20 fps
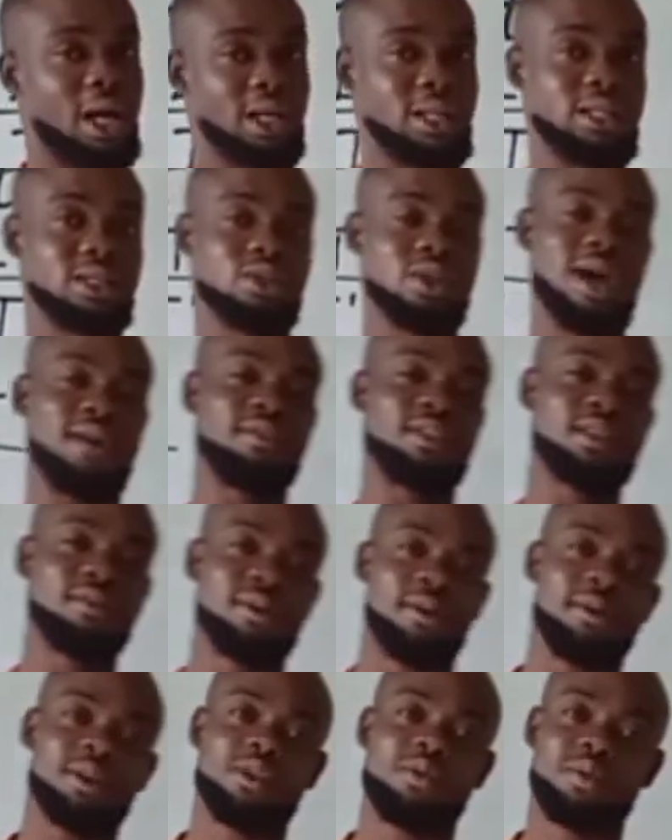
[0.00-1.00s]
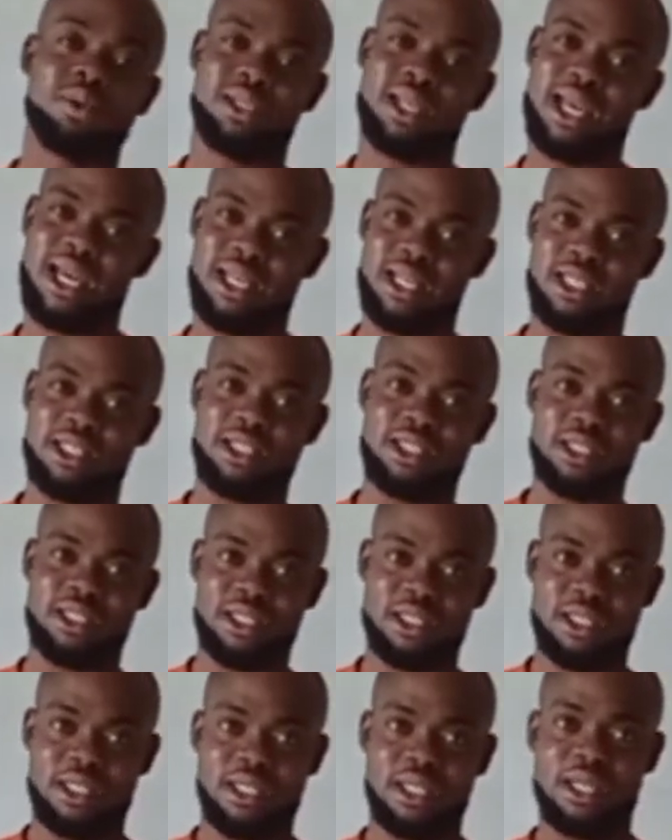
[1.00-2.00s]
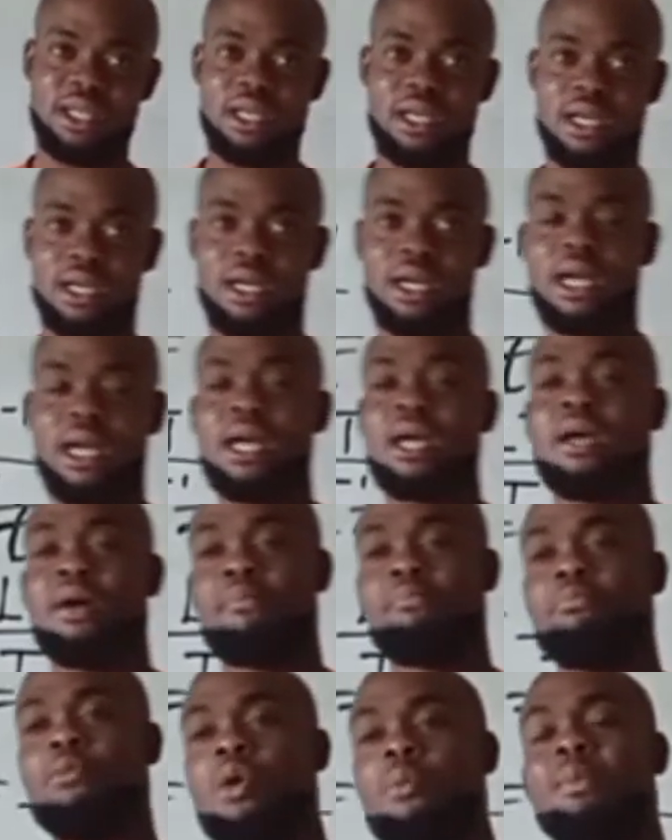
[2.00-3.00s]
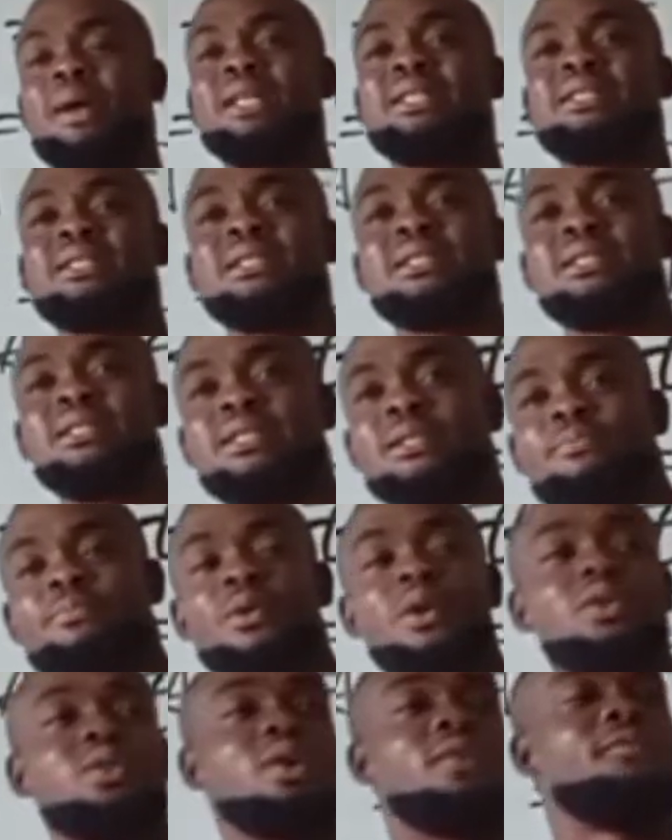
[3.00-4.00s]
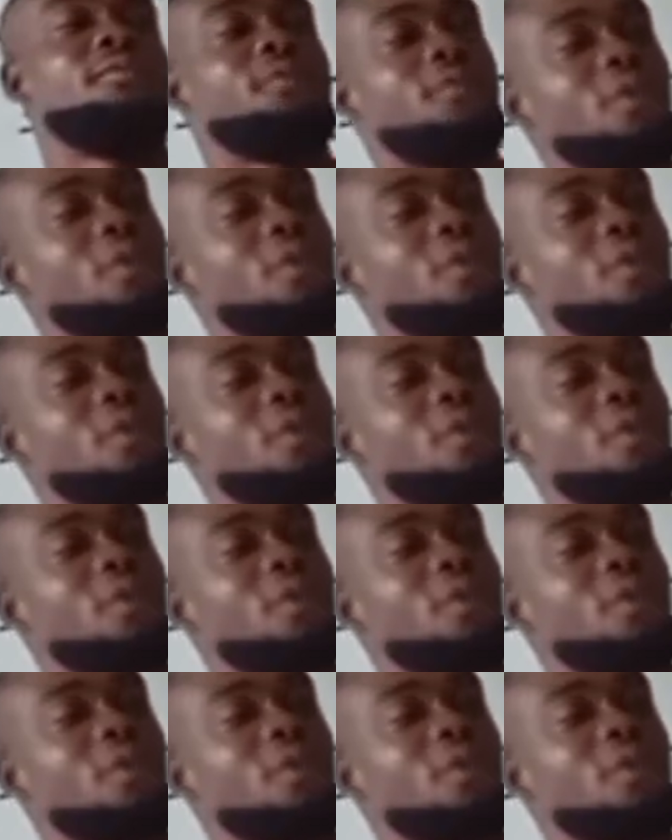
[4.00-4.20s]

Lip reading: and it also have the same dimension with energy. Moment is the product of